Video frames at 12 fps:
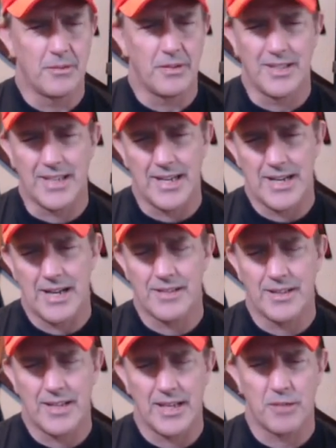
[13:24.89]
You get out
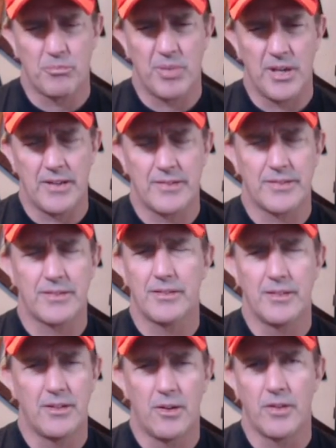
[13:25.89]
to take a piss.
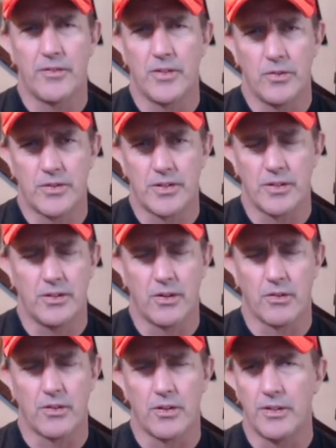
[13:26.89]
You don't even use the
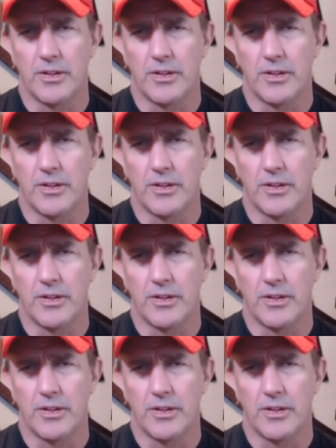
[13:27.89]
urinal.